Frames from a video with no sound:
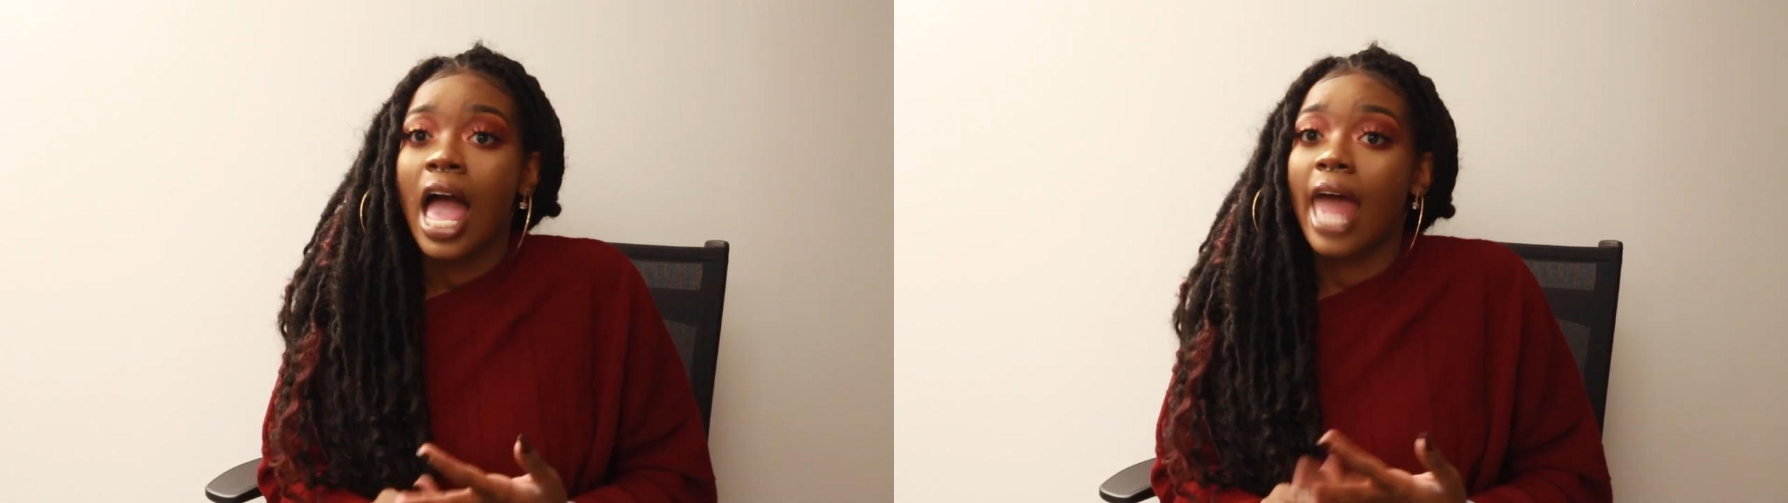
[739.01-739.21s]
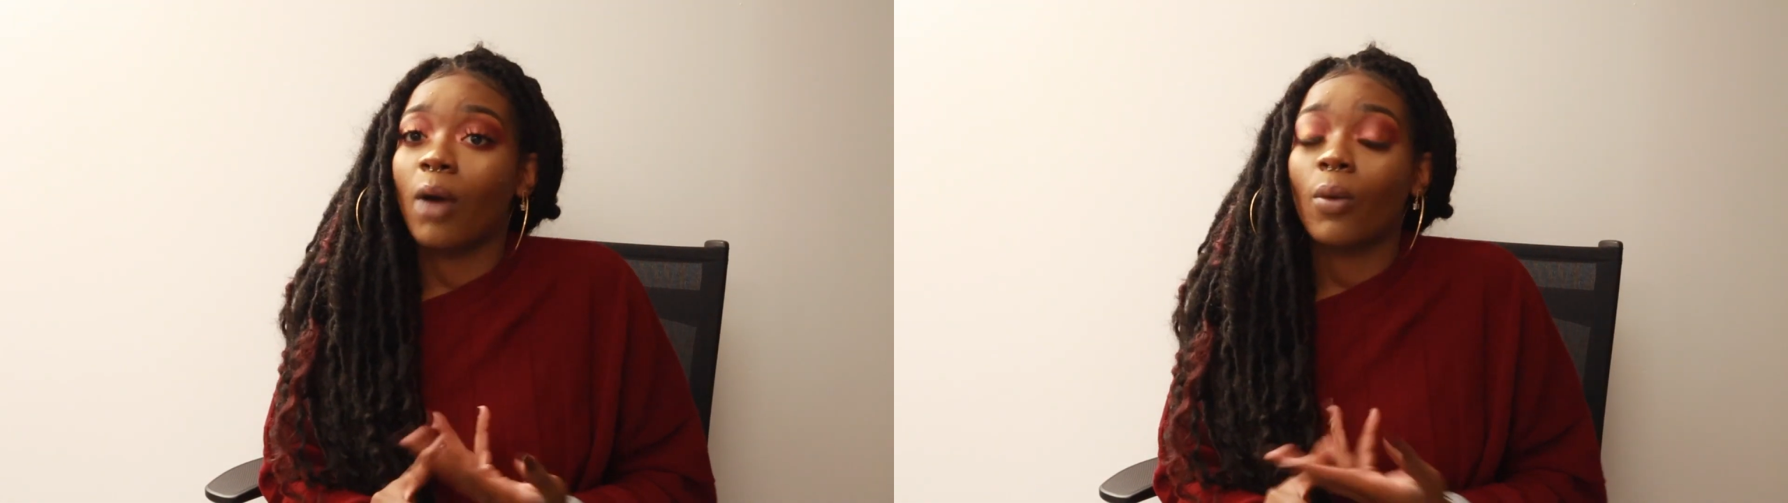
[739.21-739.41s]

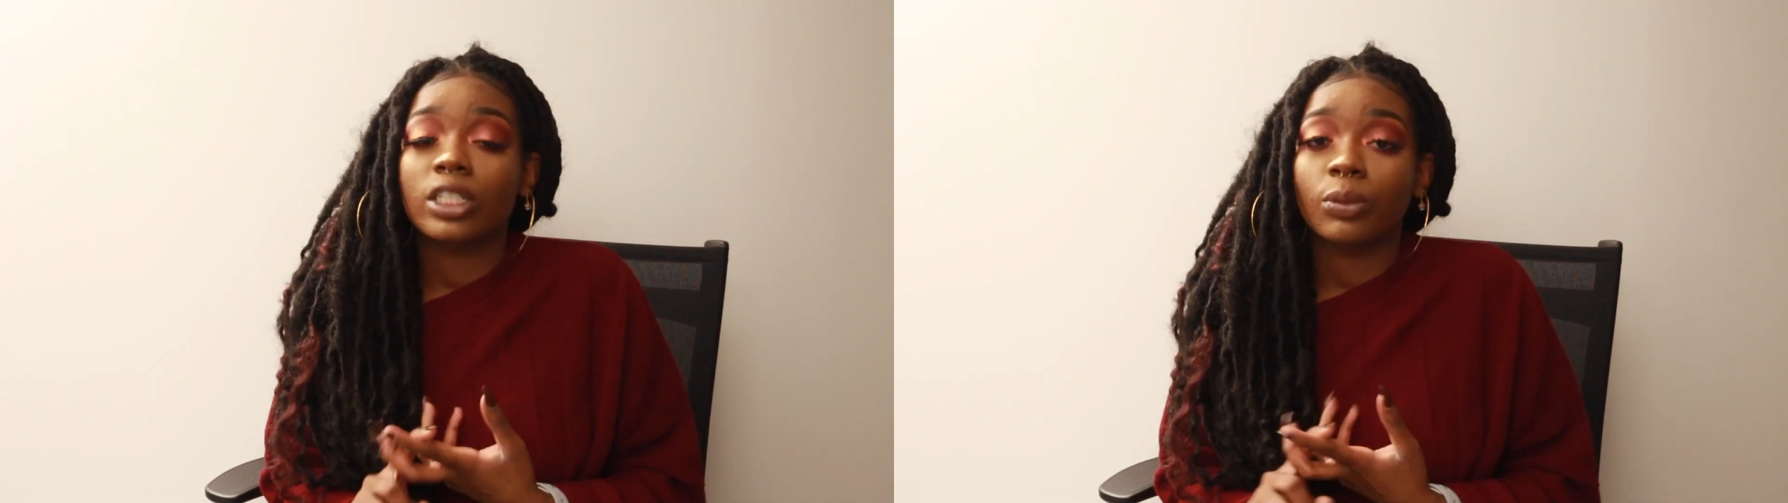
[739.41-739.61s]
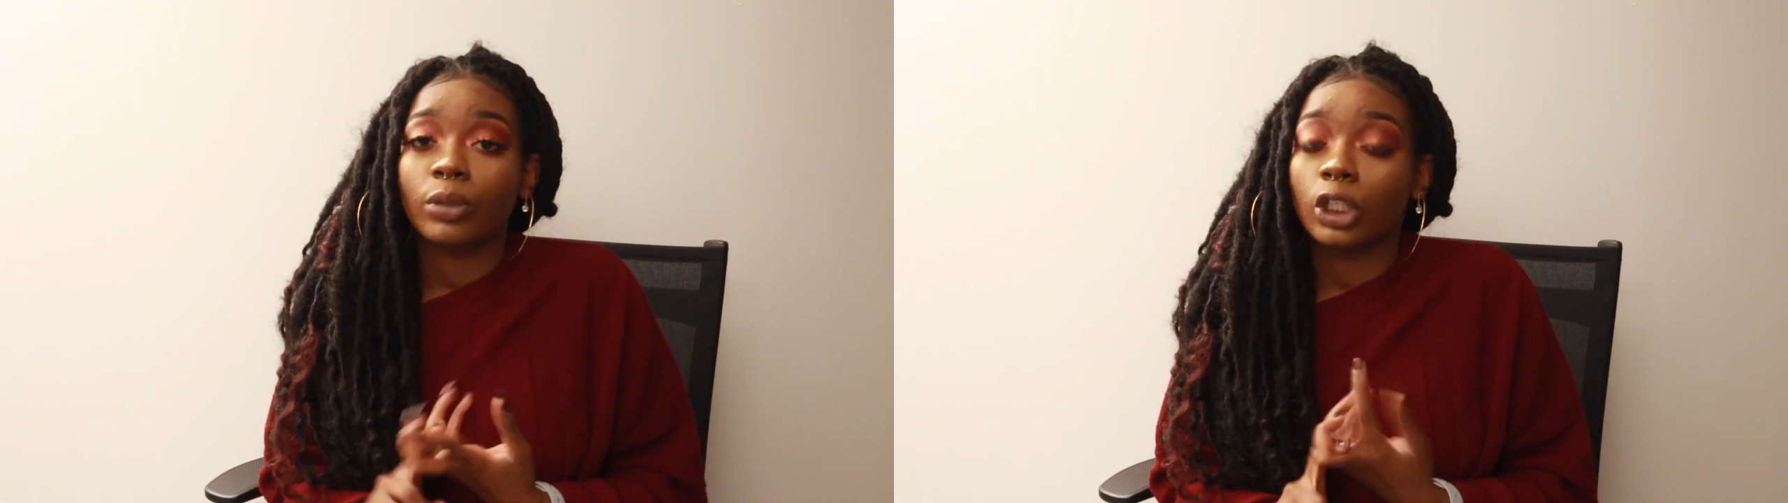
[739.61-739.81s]
and I
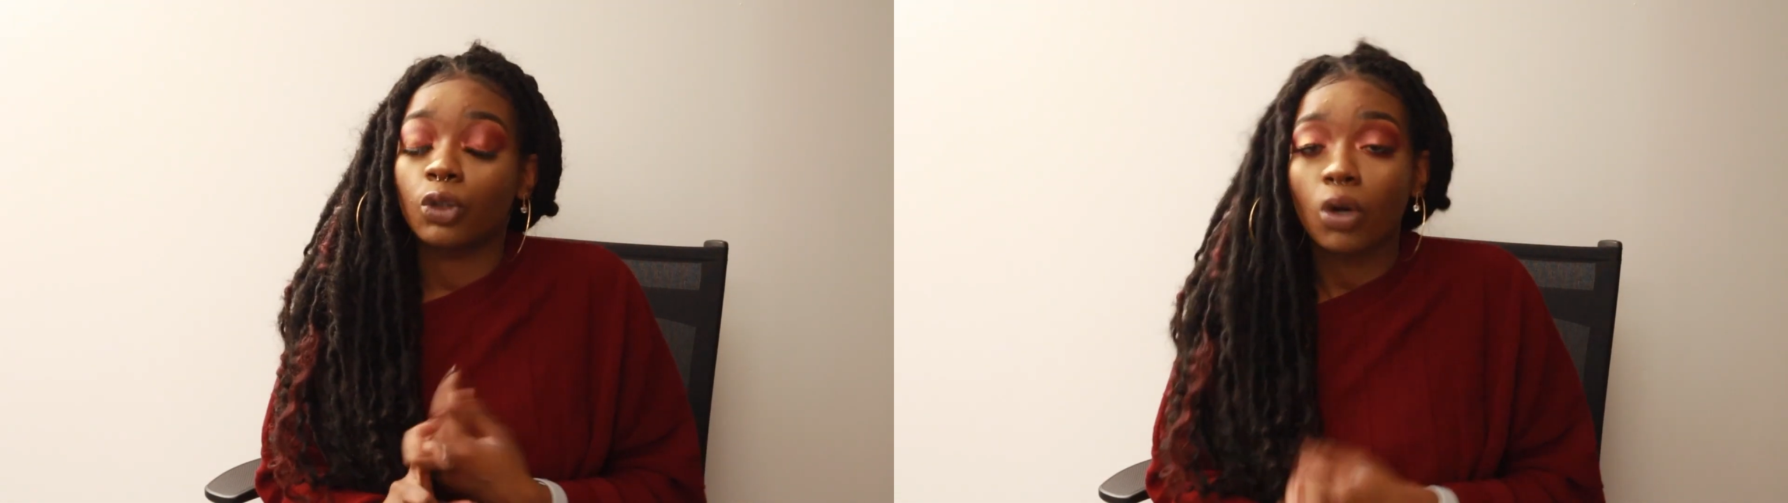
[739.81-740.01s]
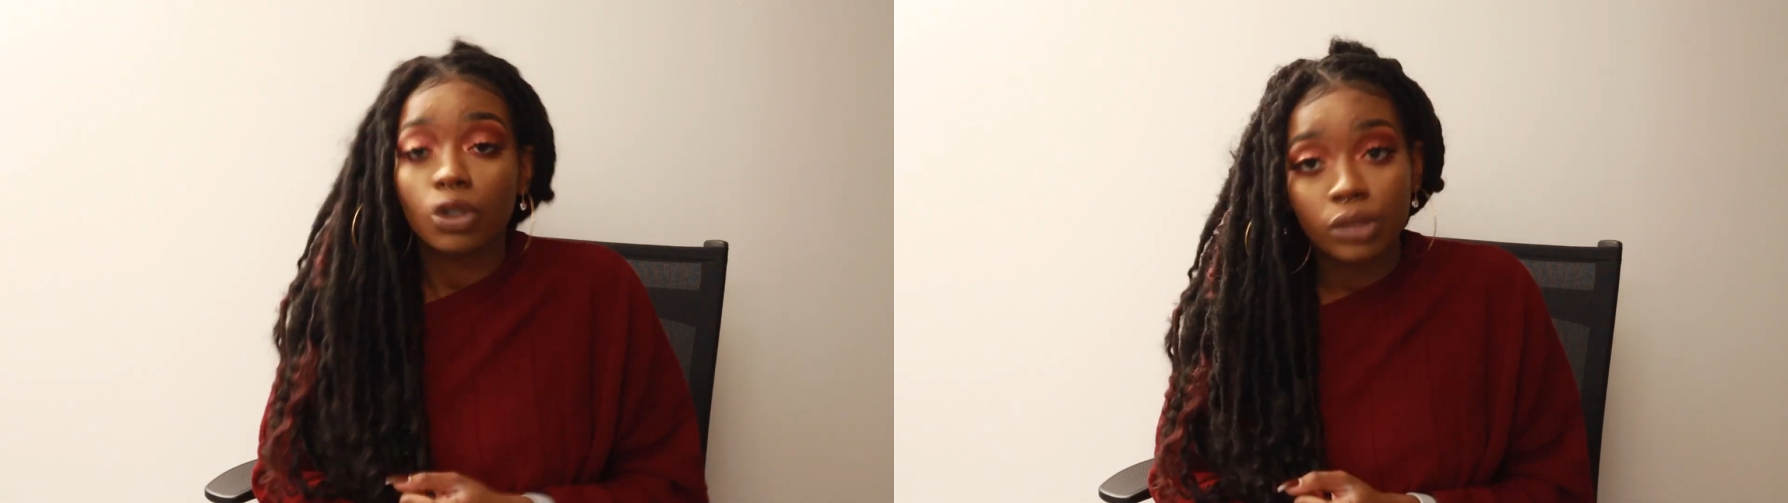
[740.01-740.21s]
wasn't really
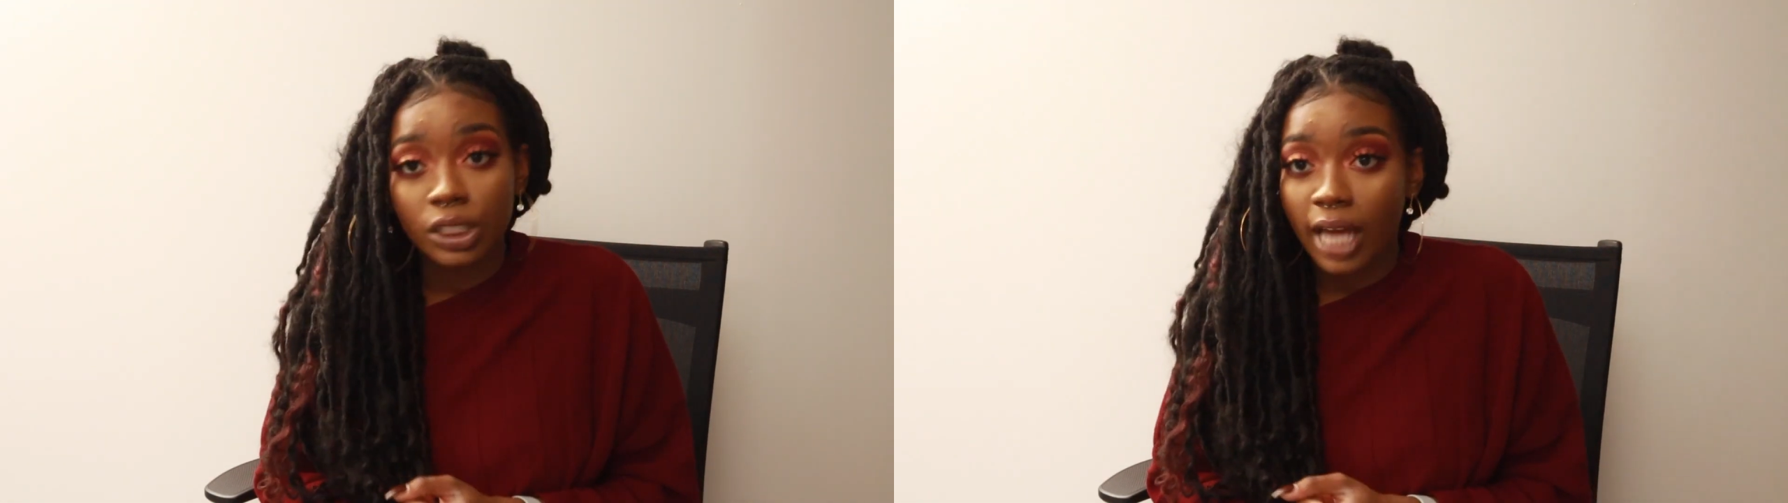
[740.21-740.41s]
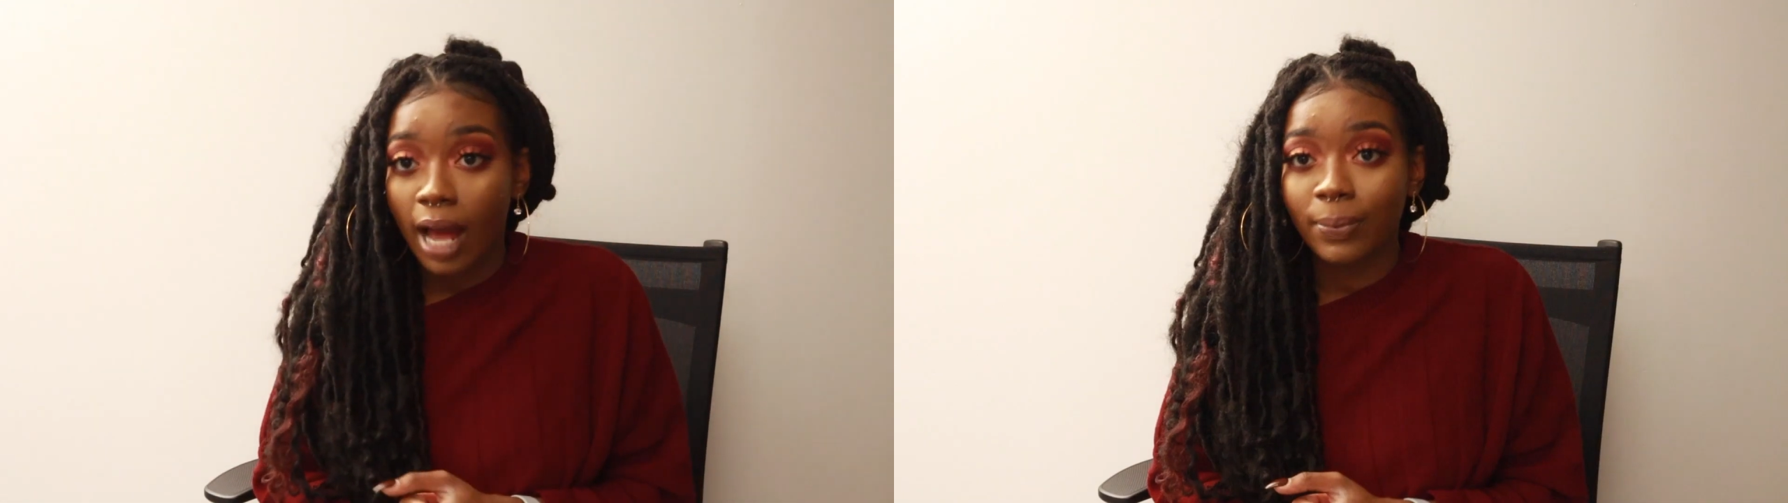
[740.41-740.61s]
grocery
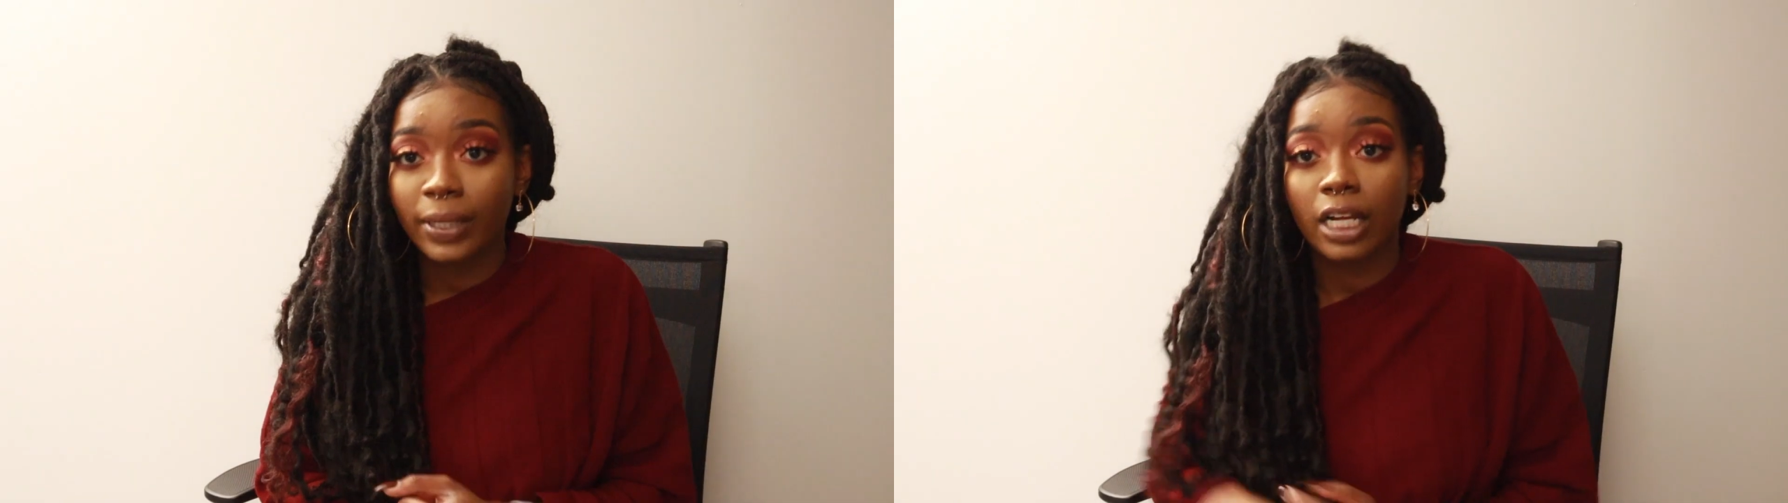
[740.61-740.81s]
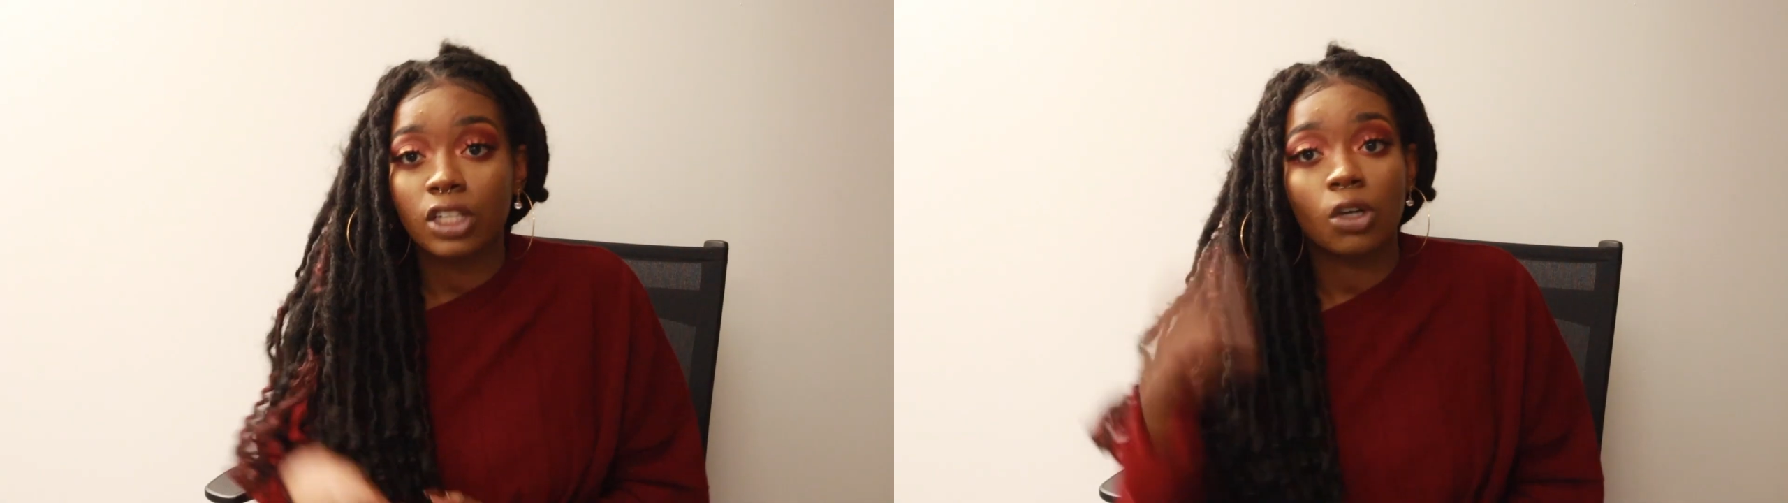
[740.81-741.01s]
shopping.